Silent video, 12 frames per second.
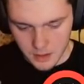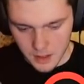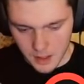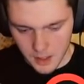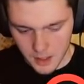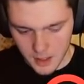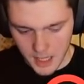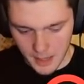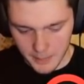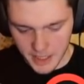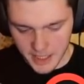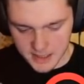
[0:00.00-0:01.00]
I
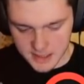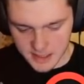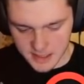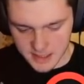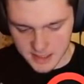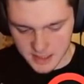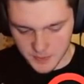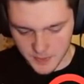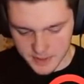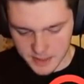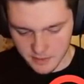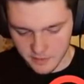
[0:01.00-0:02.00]
mean, I guess this is
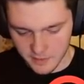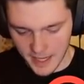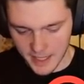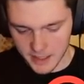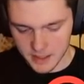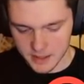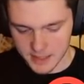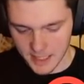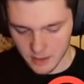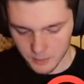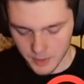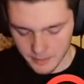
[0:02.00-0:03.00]
expensive. I had to
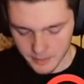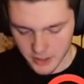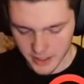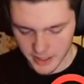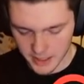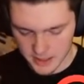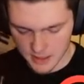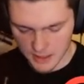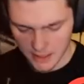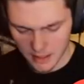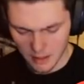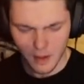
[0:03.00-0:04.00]
cycle Baby Dry to get to
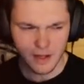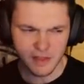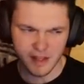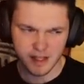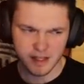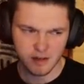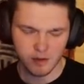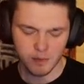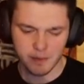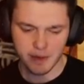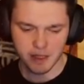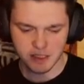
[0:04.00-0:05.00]
NATO, I think. Or
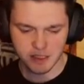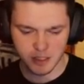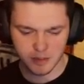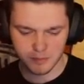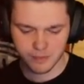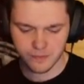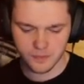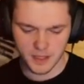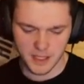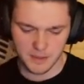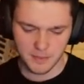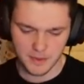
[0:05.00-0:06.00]
maybe I just already
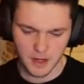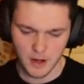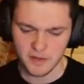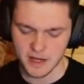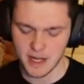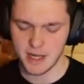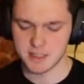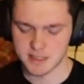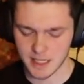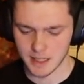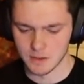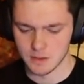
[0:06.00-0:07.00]
played. No, I think I had to
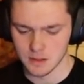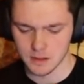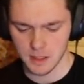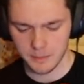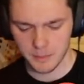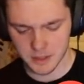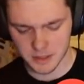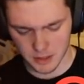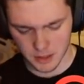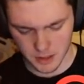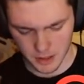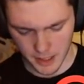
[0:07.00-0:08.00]
cycle. I'm not sure.
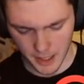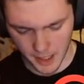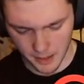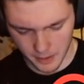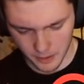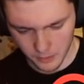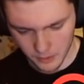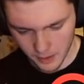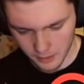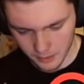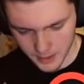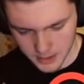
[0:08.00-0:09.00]
I don't
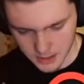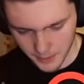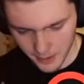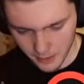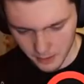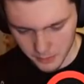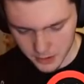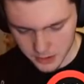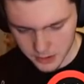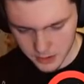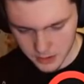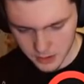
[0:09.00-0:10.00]
know. It doesn't matter that
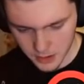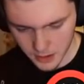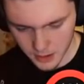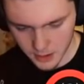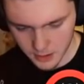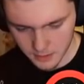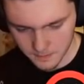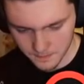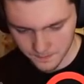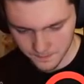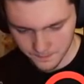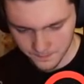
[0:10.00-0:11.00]
much.
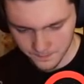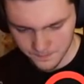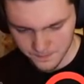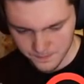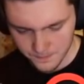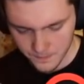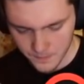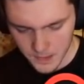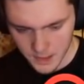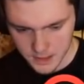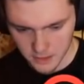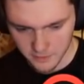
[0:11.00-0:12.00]

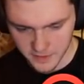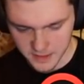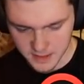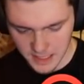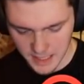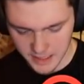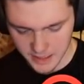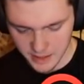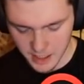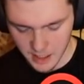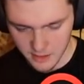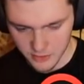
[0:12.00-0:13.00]
So if this lightning had
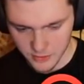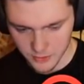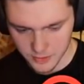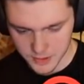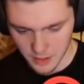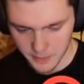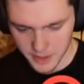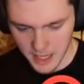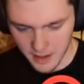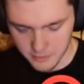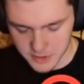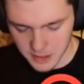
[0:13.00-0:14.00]
gone through. So, I mean, yeah,
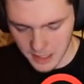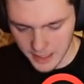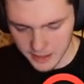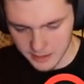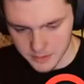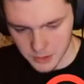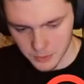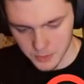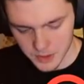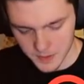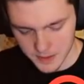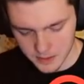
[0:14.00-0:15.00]
it was the lightning that was super
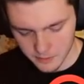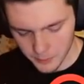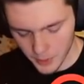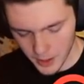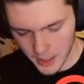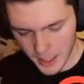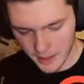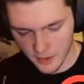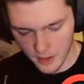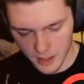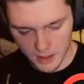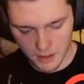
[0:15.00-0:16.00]
expensive. But I thought